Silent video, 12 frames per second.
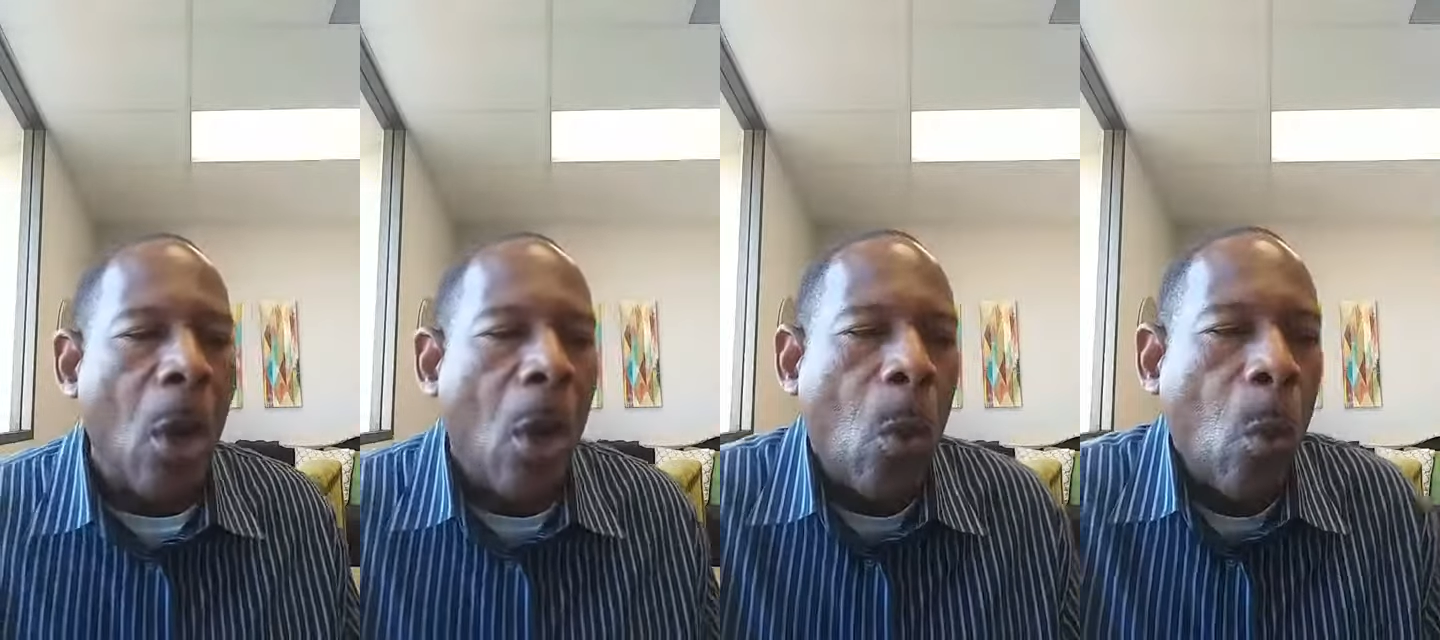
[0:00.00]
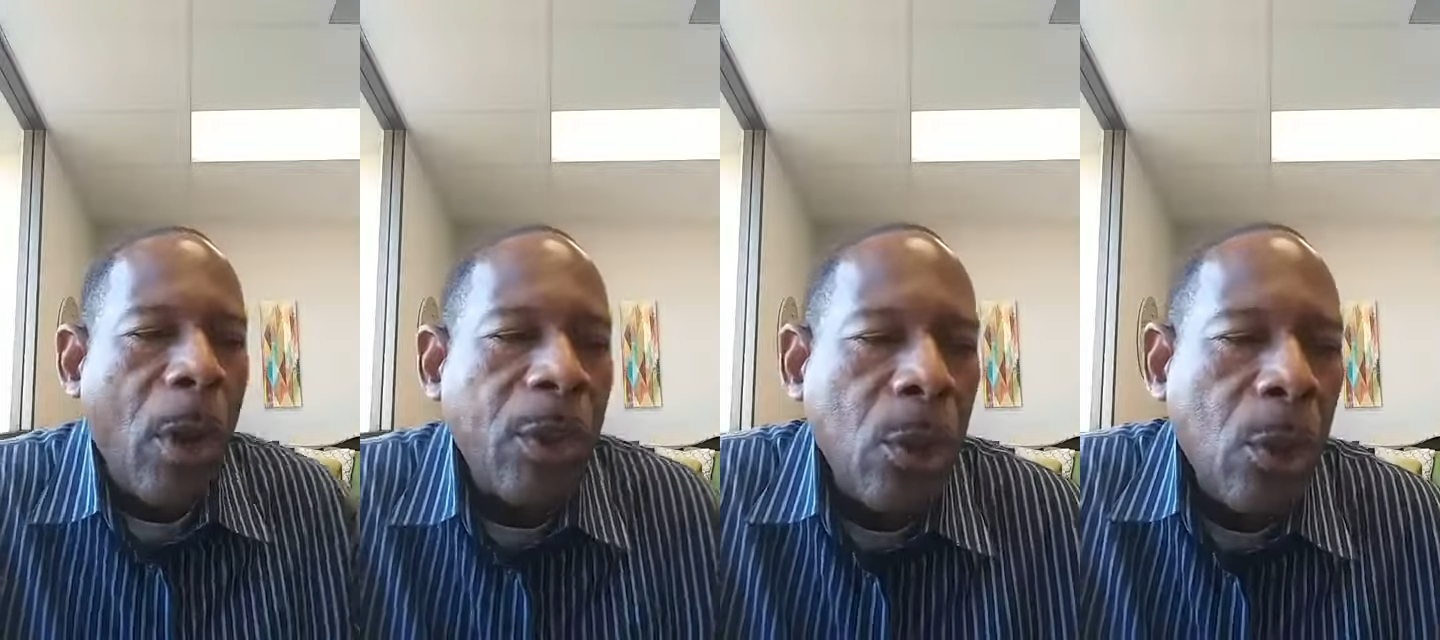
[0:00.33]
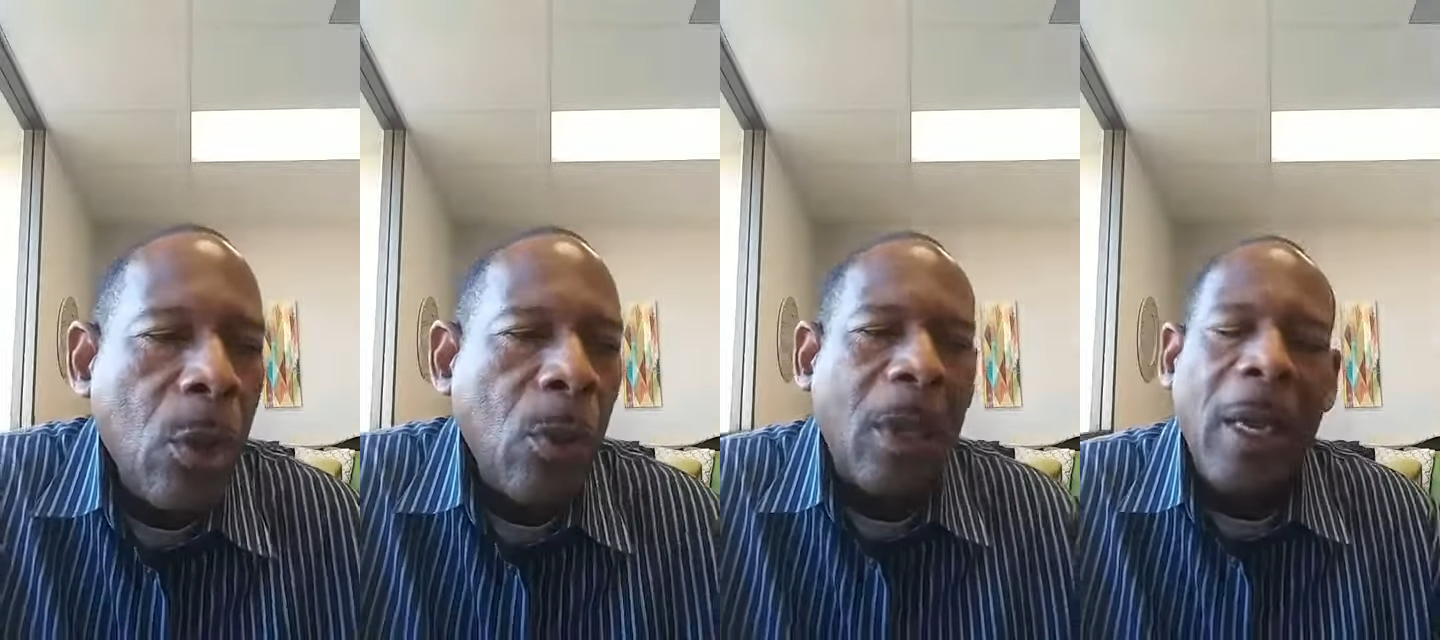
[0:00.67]
what do
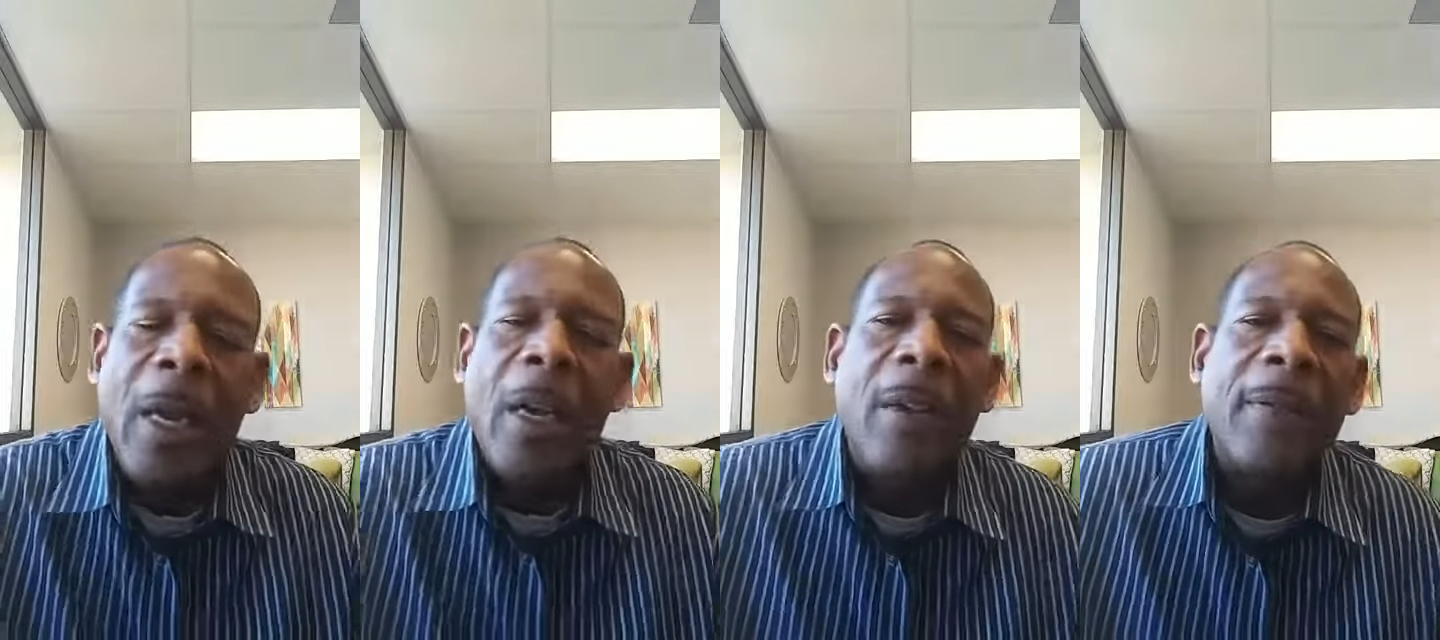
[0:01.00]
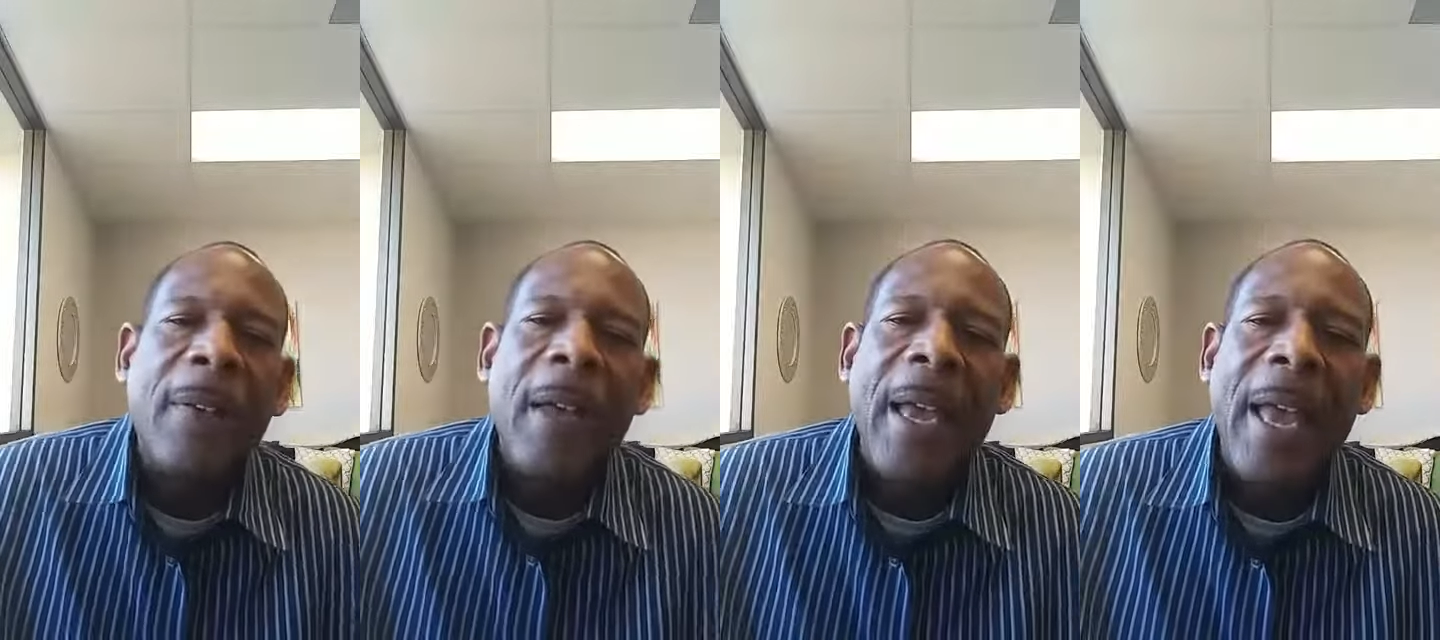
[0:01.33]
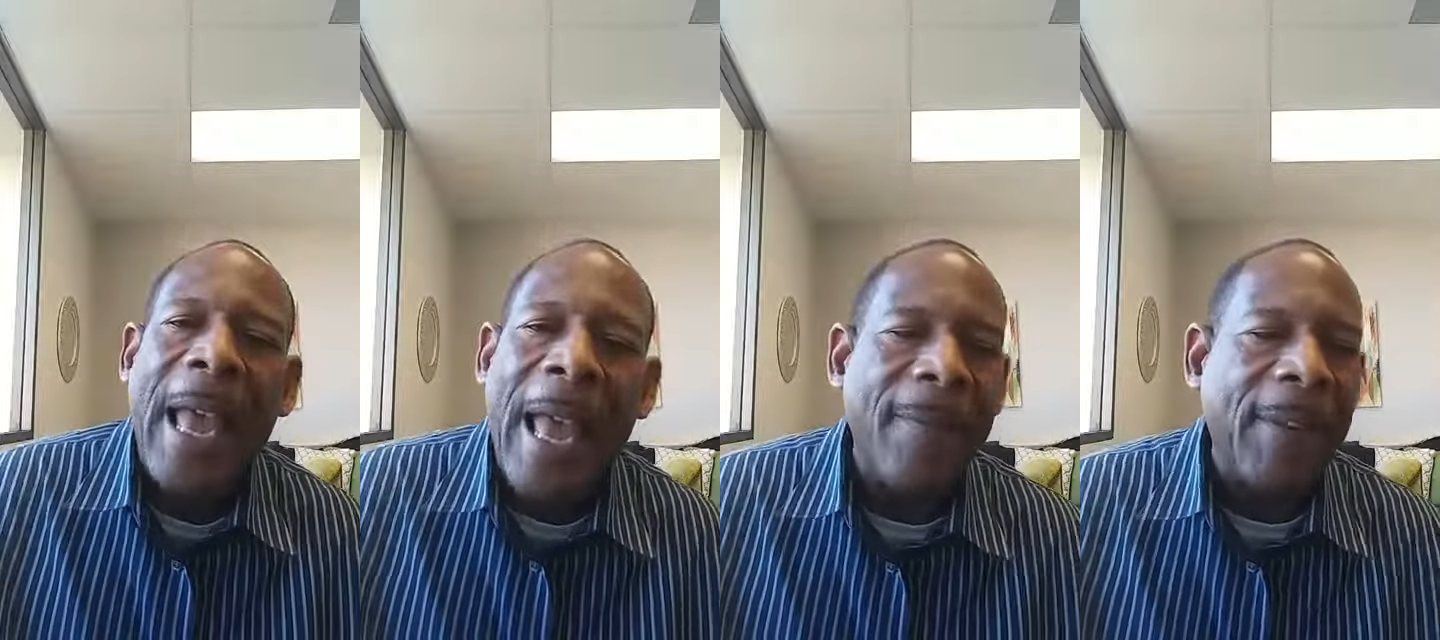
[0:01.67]
you love
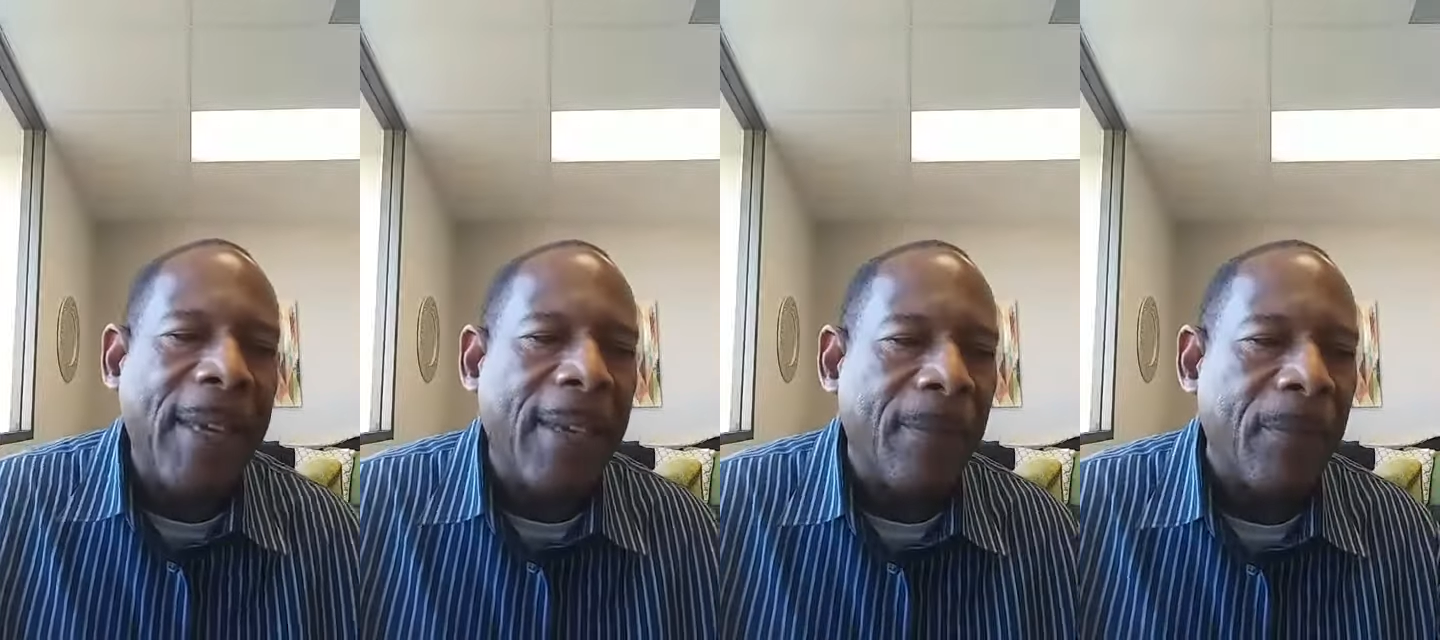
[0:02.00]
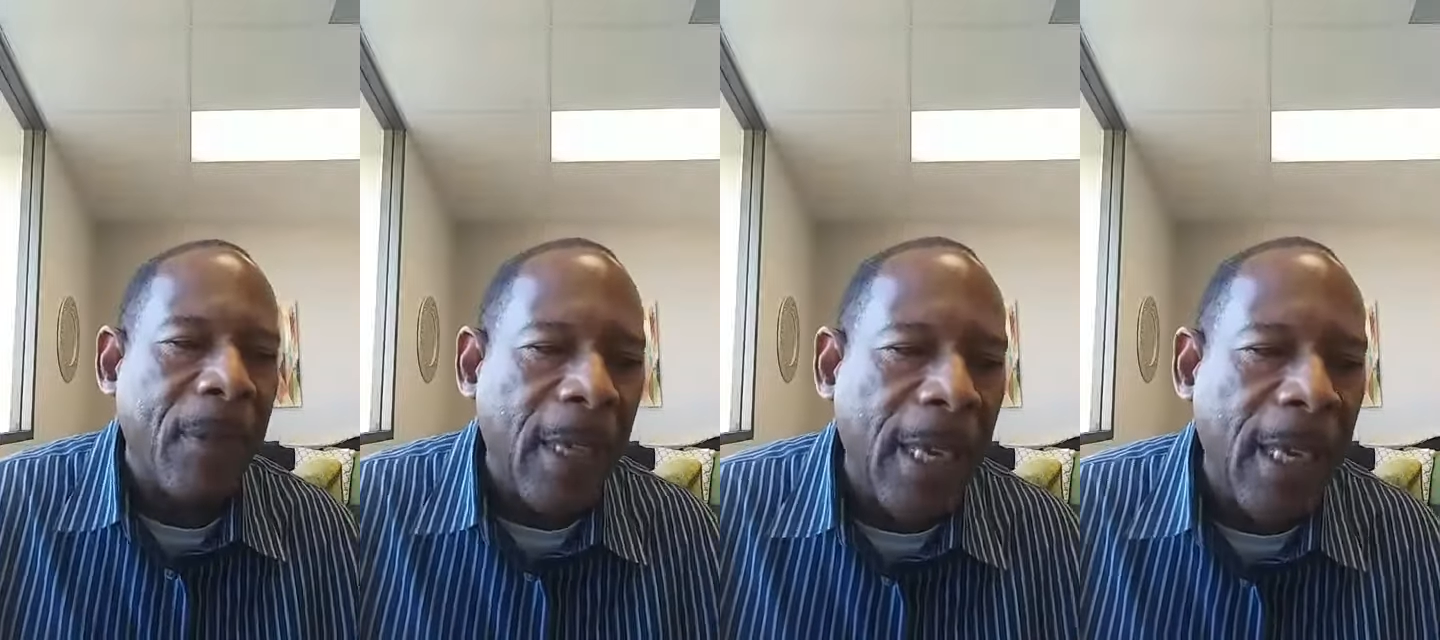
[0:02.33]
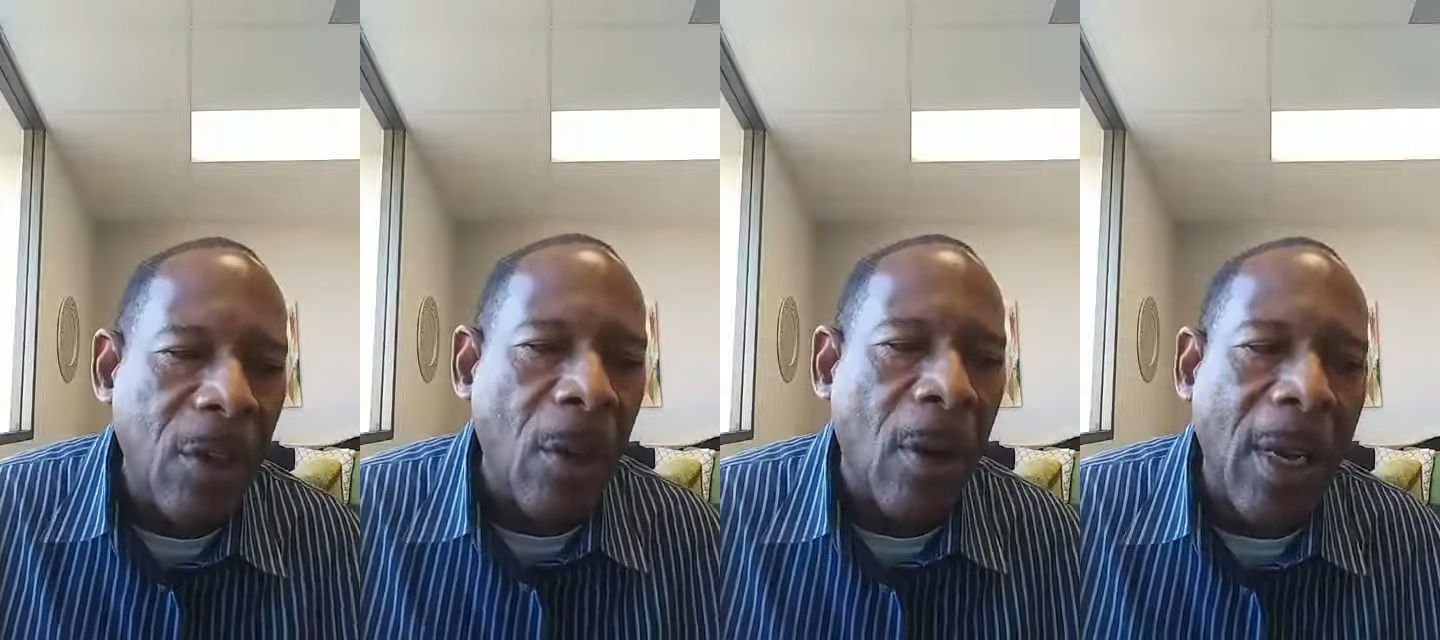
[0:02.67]
having
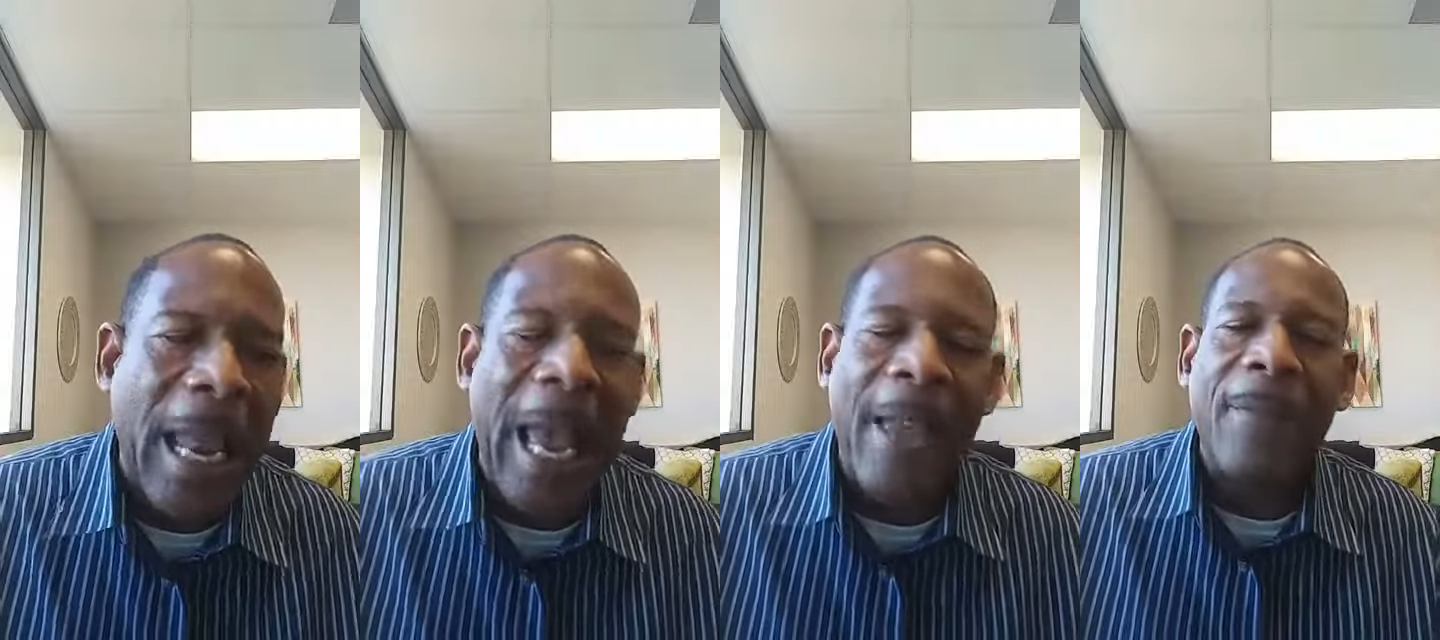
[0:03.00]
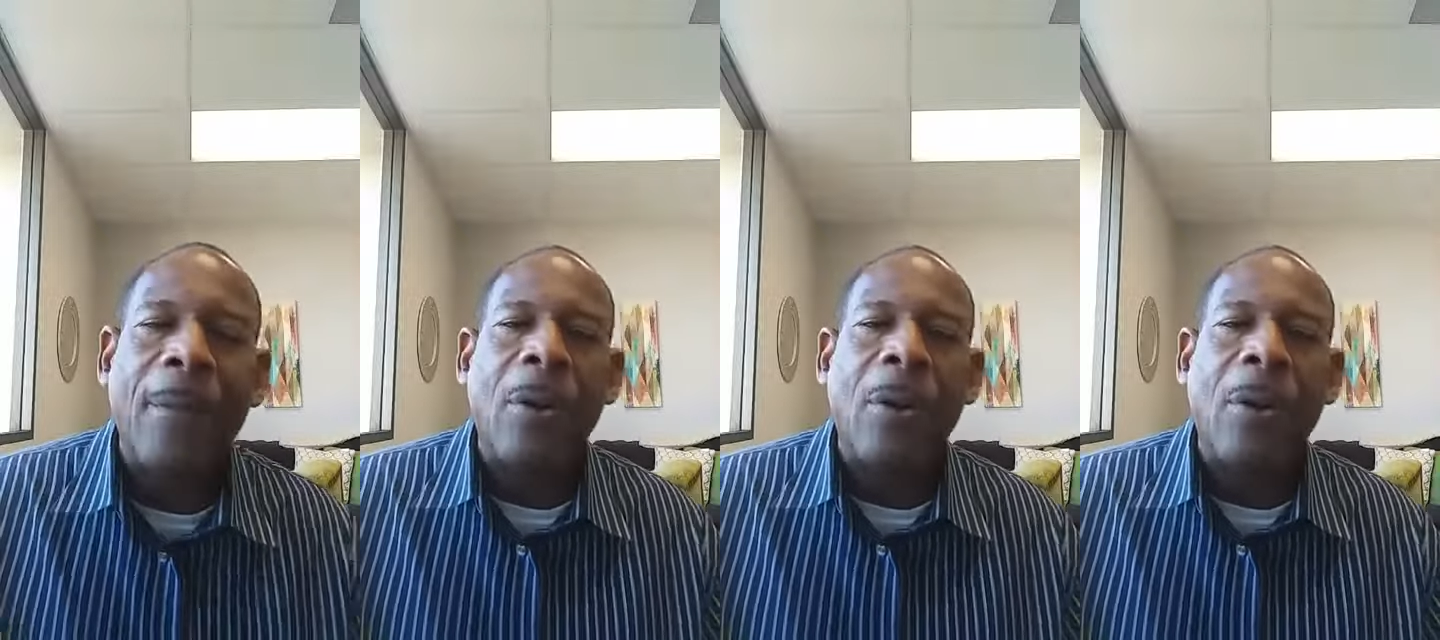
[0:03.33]
in your life?